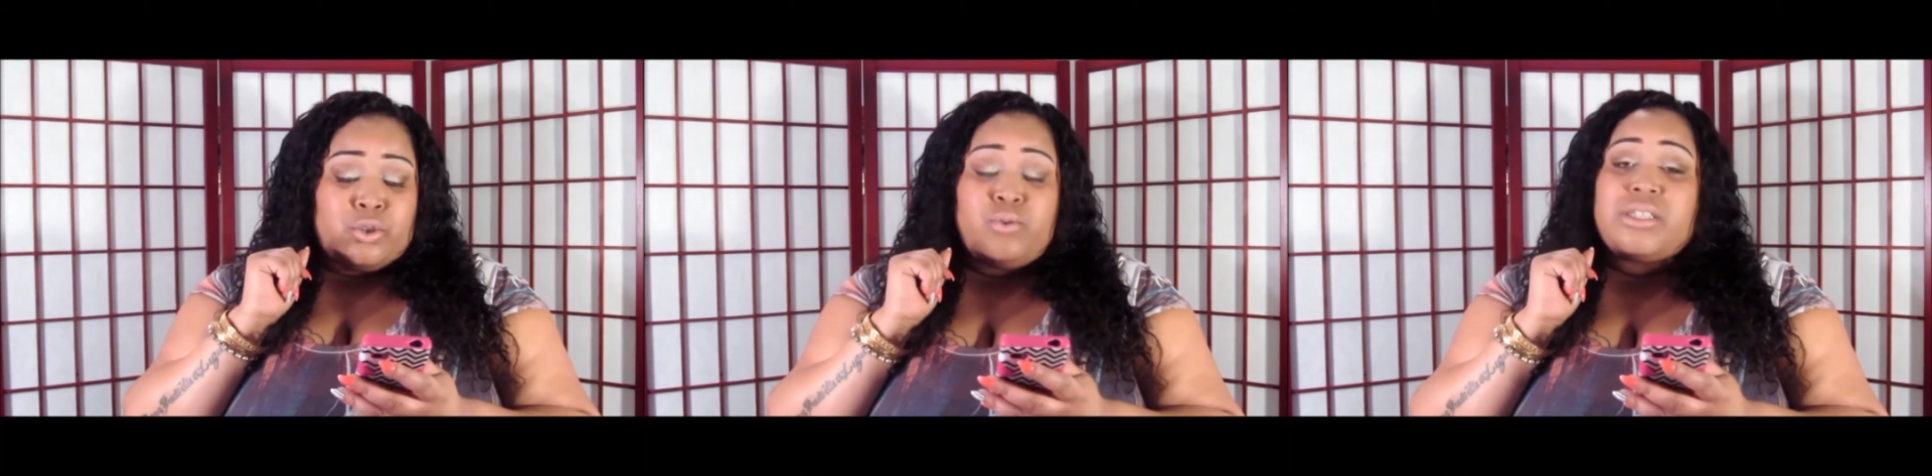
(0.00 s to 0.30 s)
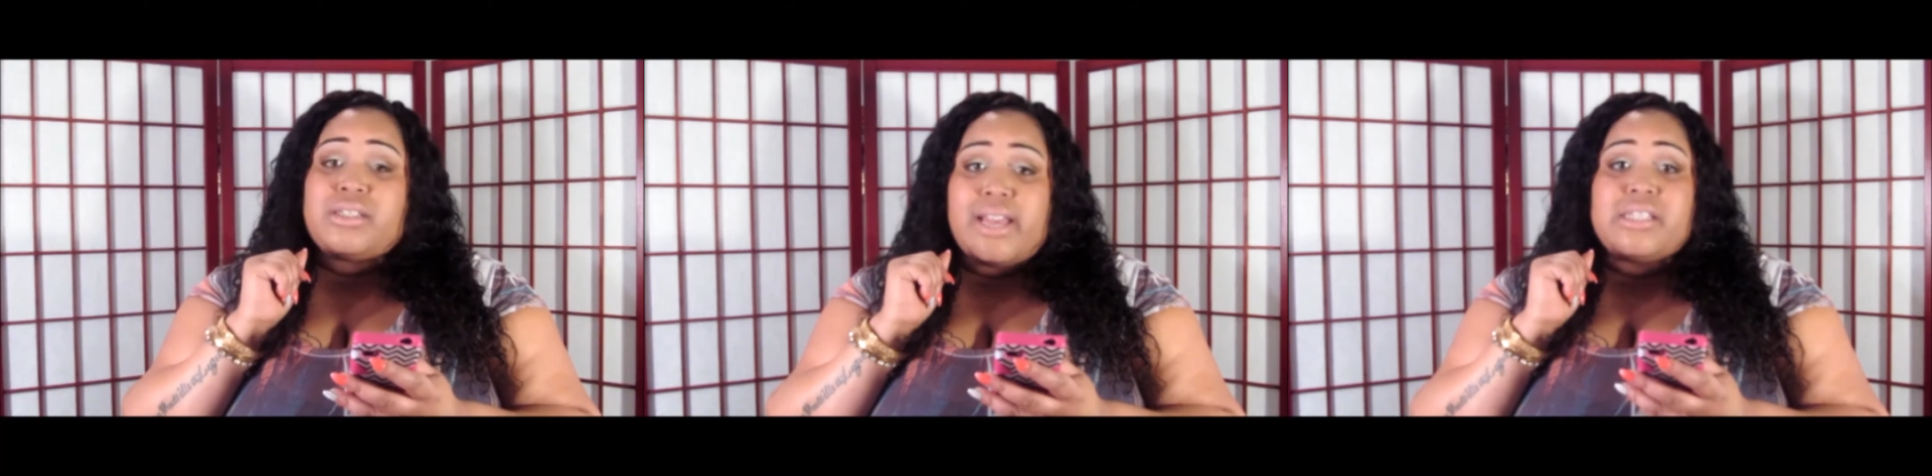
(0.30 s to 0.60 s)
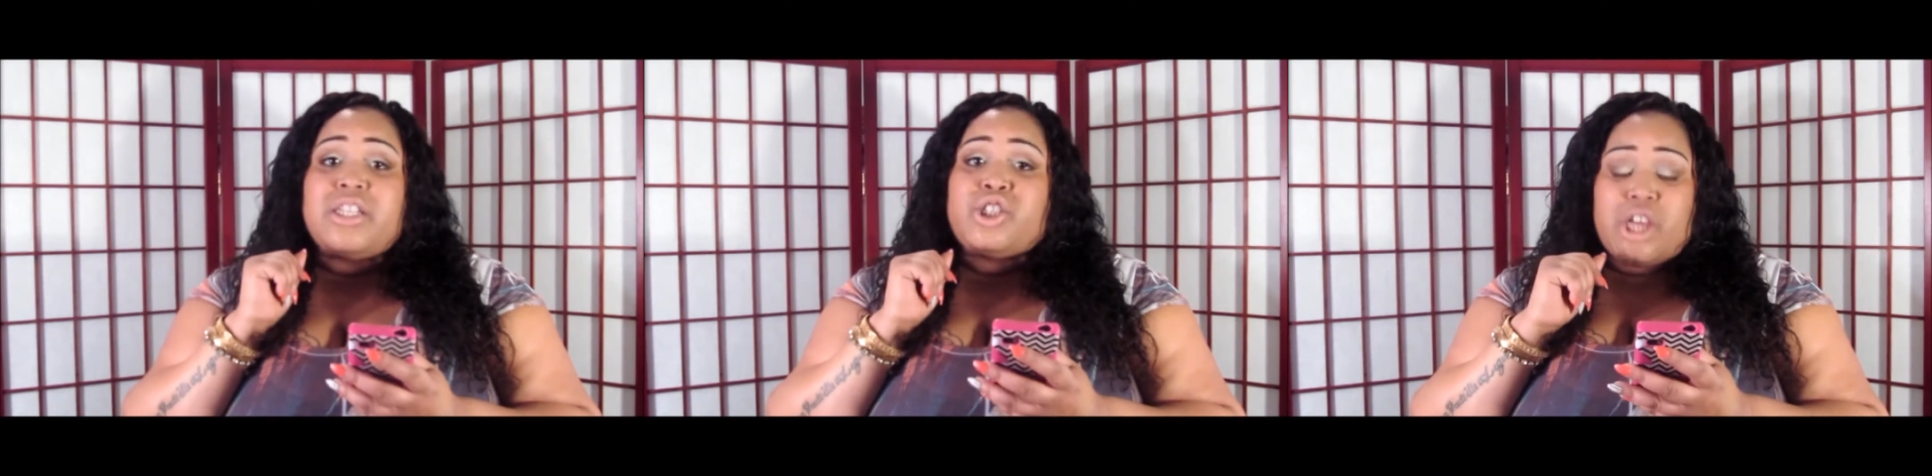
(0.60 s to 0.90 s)
two
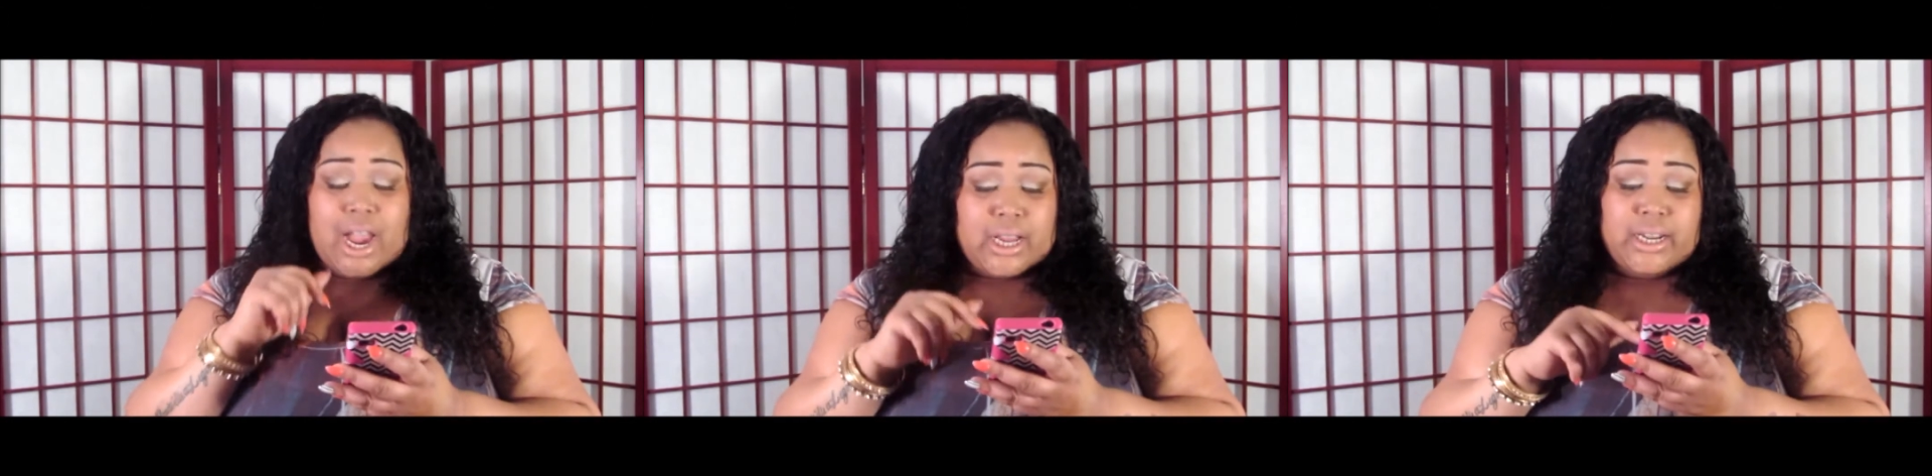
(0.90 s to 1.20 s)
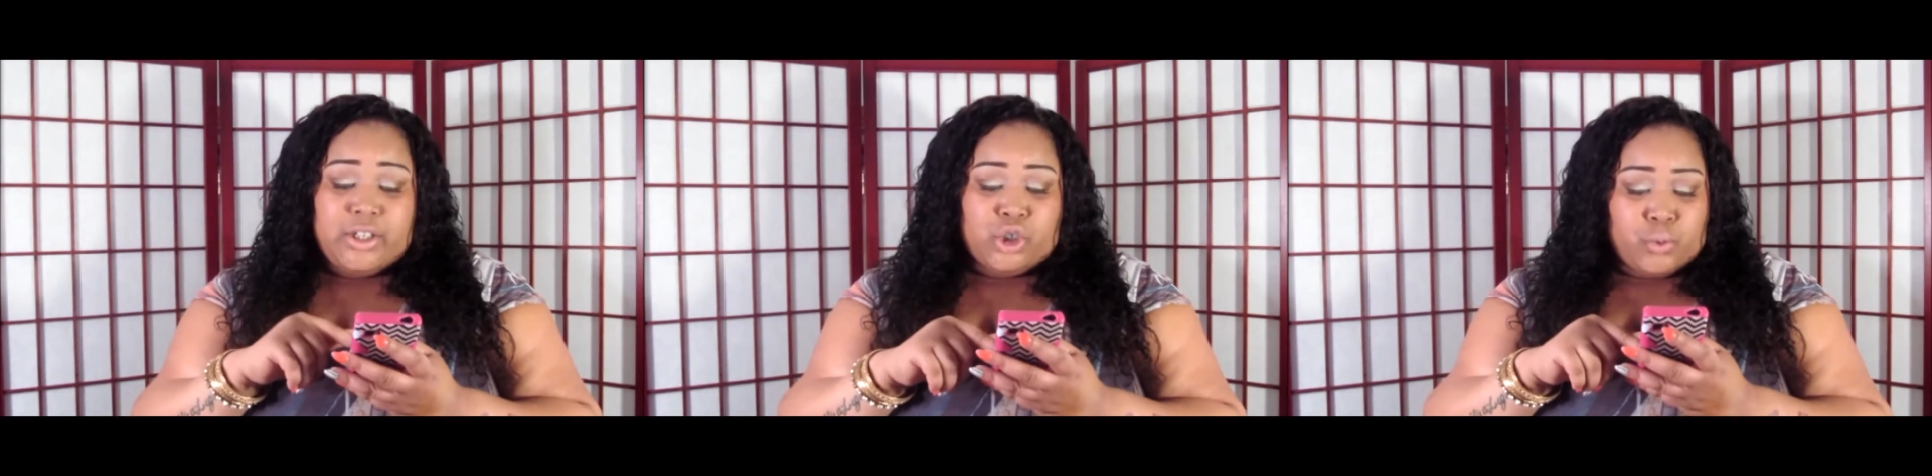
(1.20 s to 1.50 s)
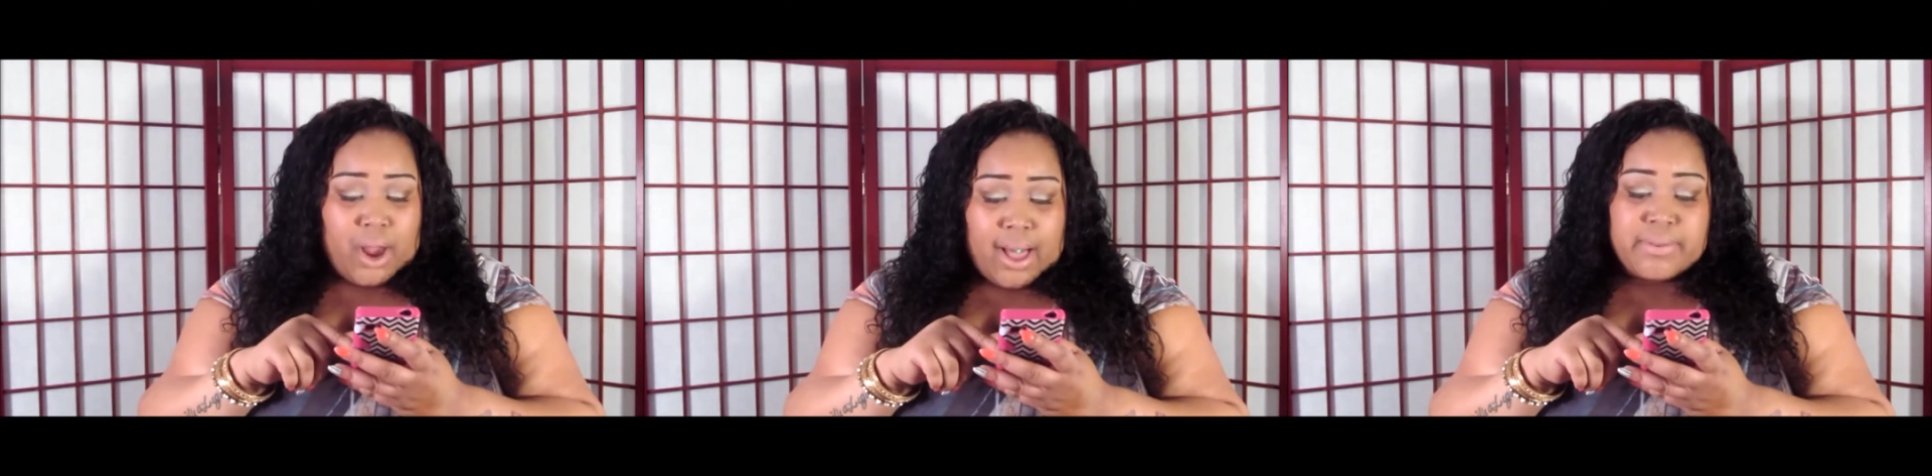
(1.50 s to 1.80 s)
sexy chocolate
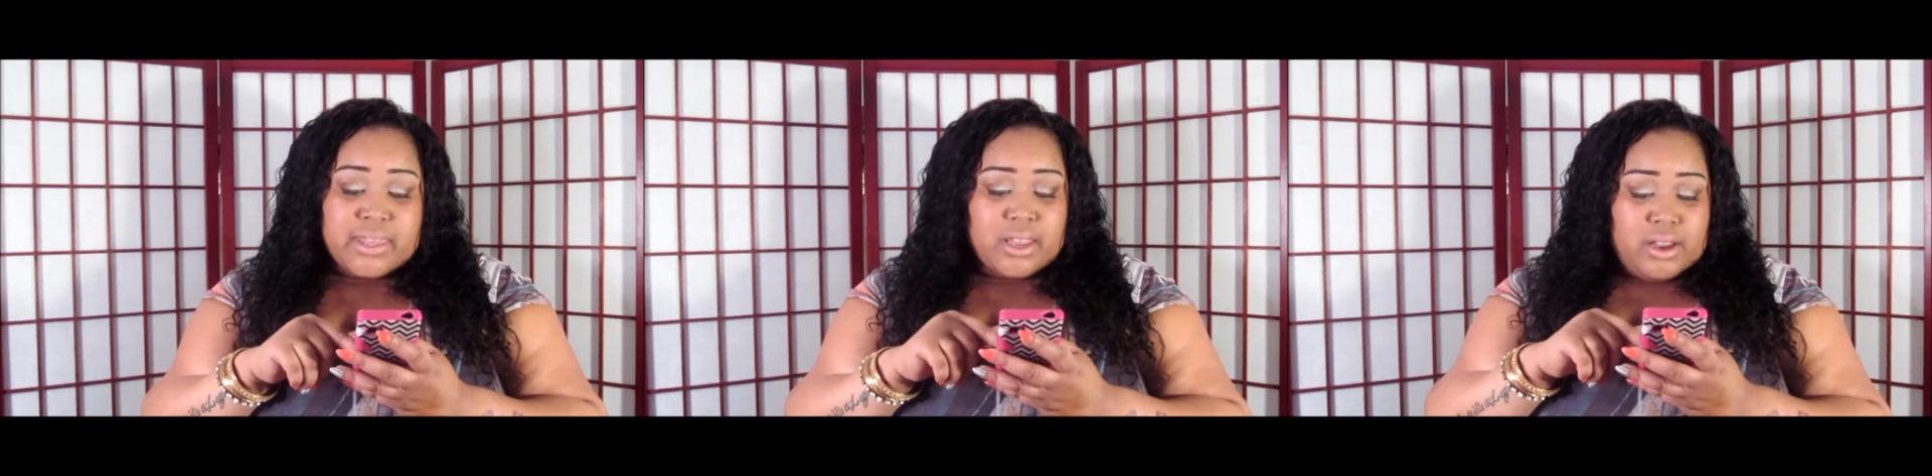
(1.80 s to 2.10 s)
drops.